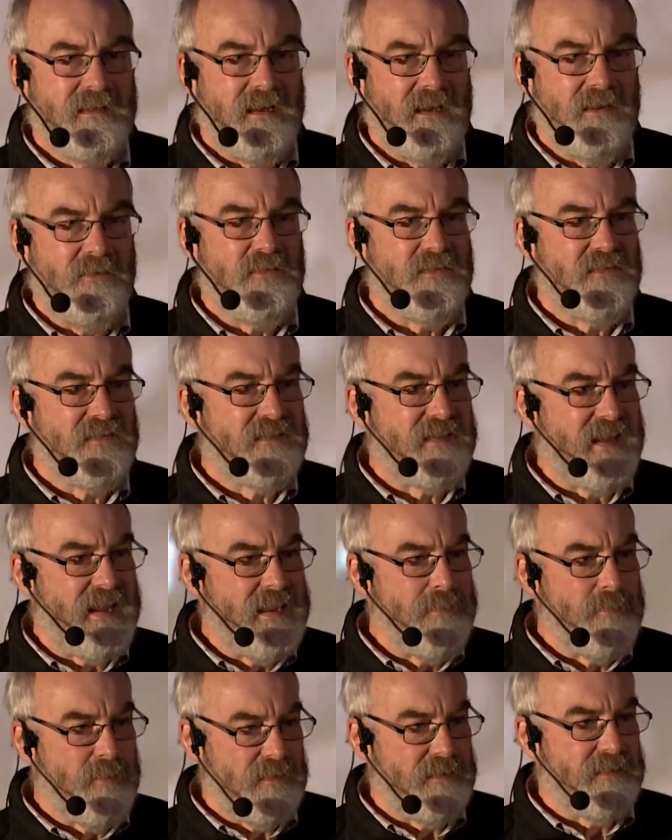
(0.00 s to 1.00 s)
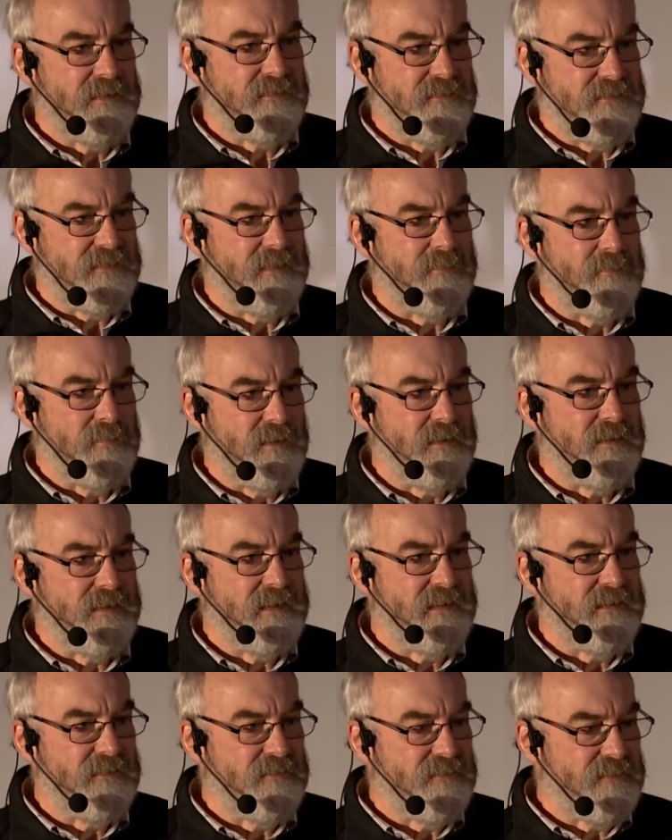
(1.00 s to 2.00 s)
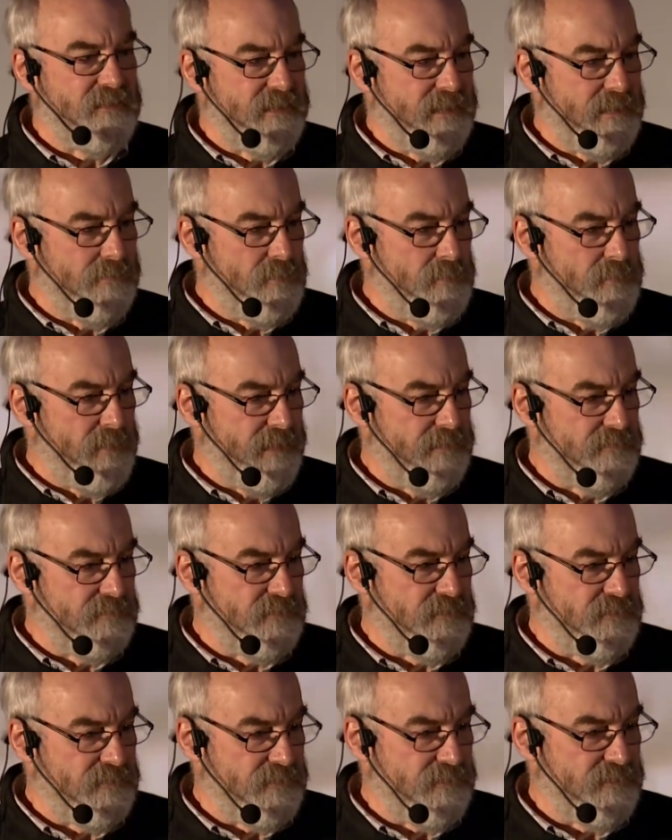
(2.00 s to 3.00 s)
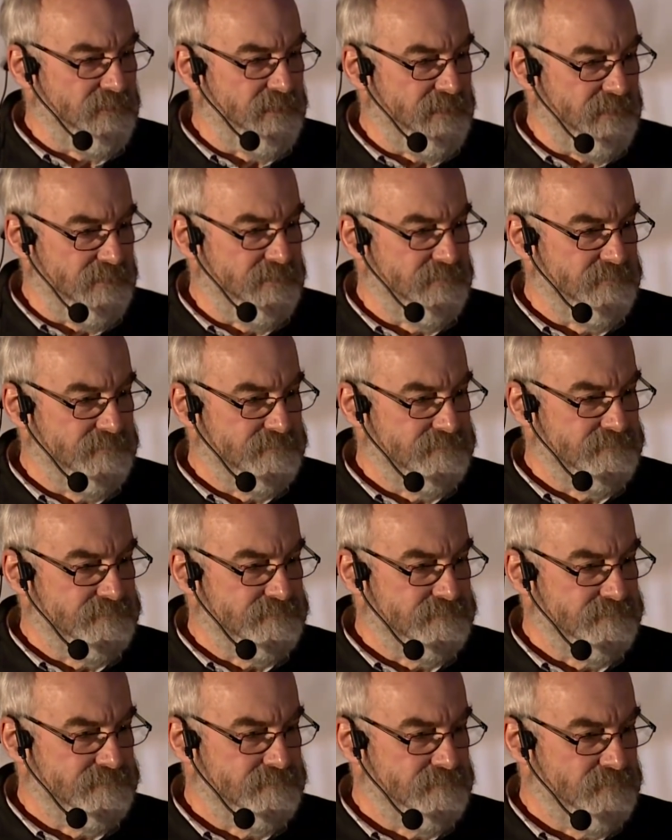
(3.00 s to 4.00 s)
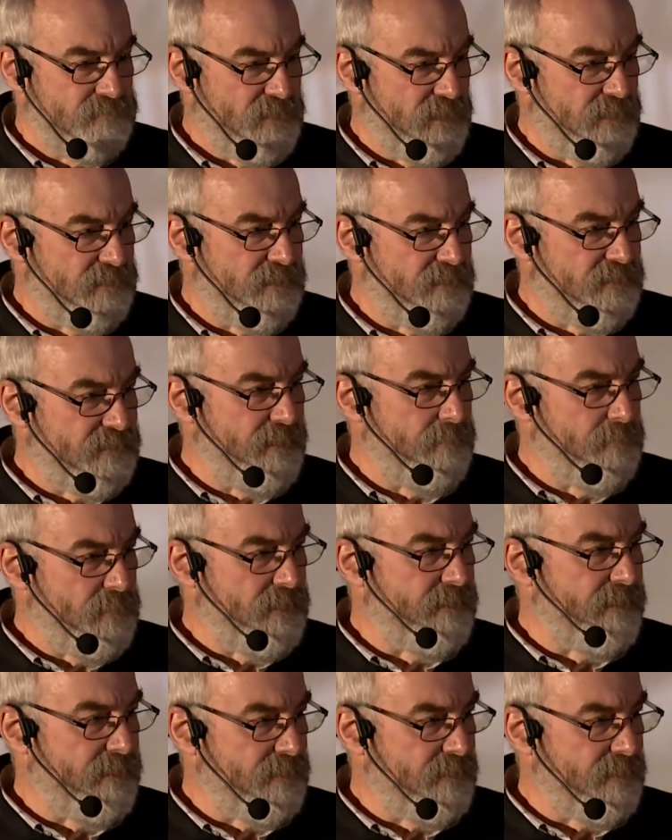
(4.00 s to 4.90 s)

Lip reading: who stabilized that market so they were bound to succeed. So there's a simpler